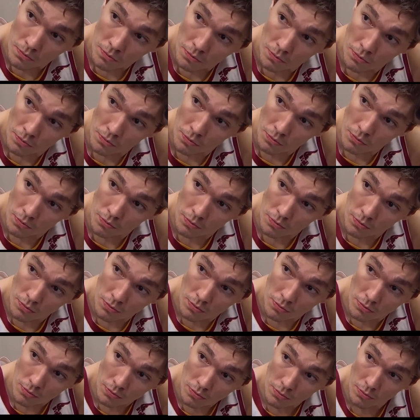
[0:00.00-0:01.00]
Is that kind
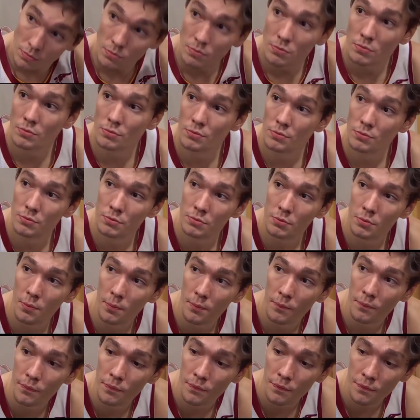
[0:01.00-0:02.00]
of what you envisioned
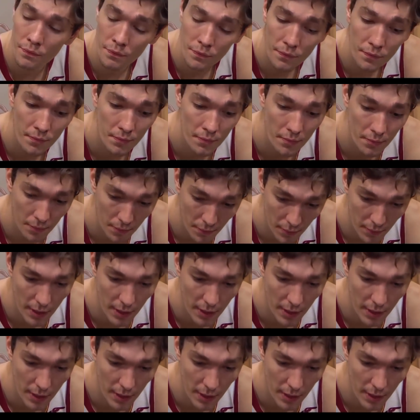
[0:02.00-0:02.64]
coming into the season?